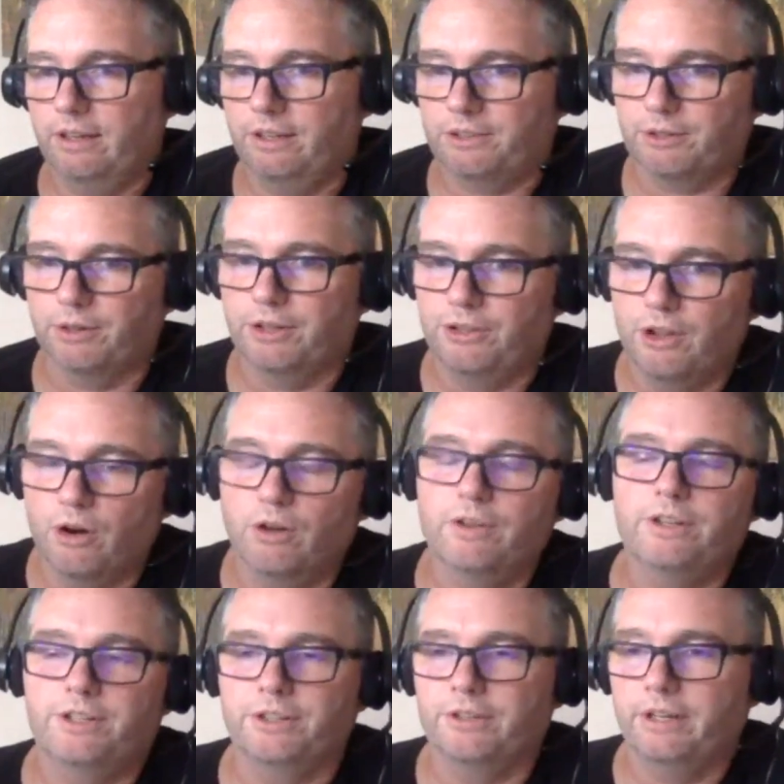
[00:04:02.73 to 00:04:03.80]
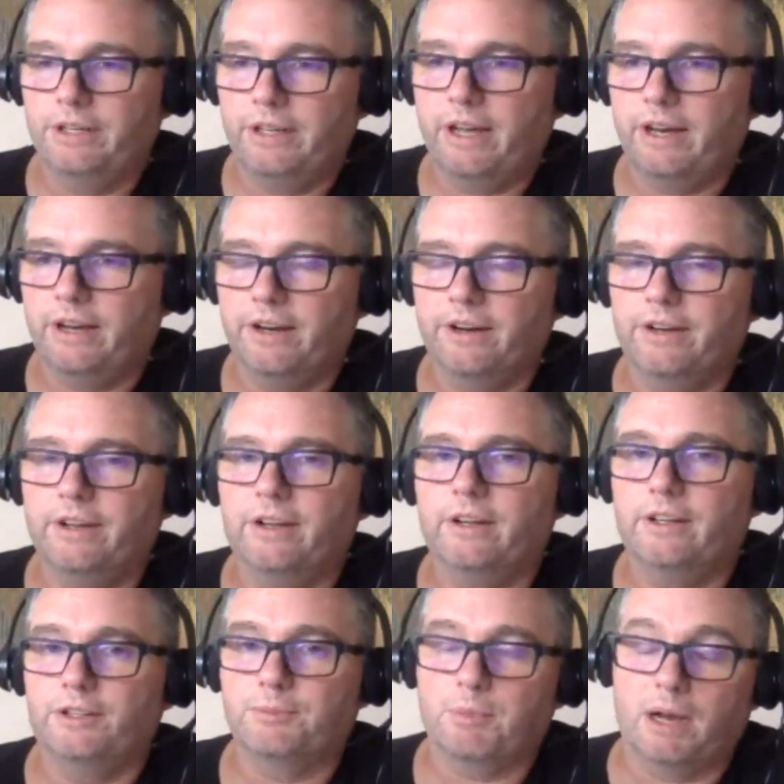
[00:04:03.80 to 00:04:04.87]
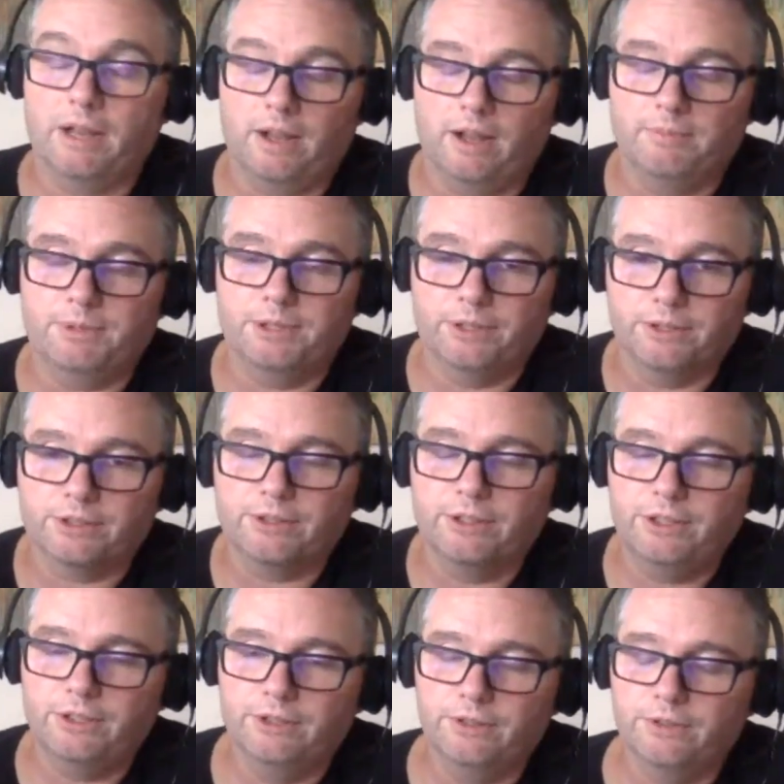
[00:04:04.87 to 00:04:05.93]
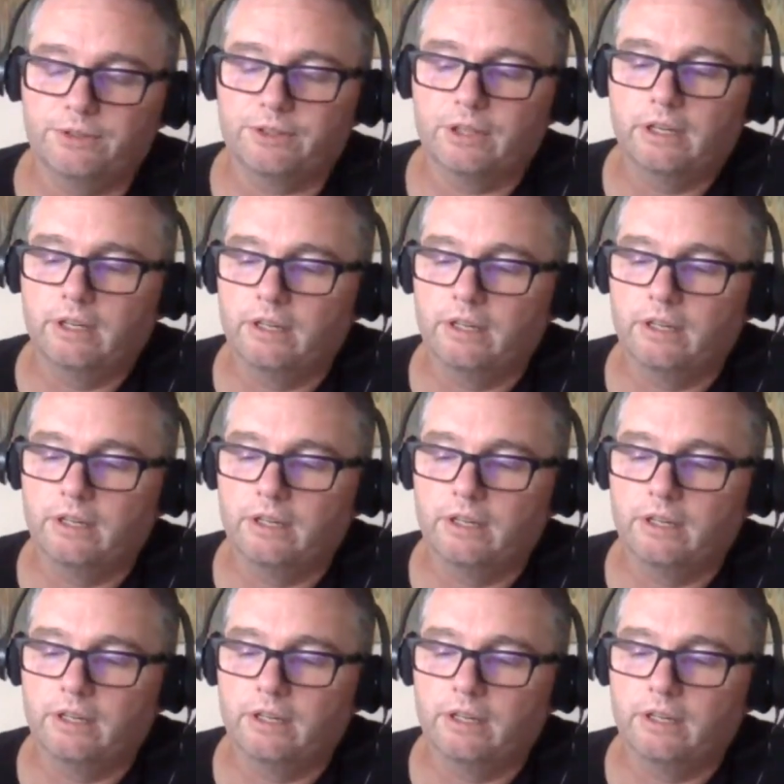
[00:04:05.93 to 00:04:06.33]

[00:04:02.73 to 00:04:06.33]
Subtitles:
going to know that you're in that area. I'm sure it's going to use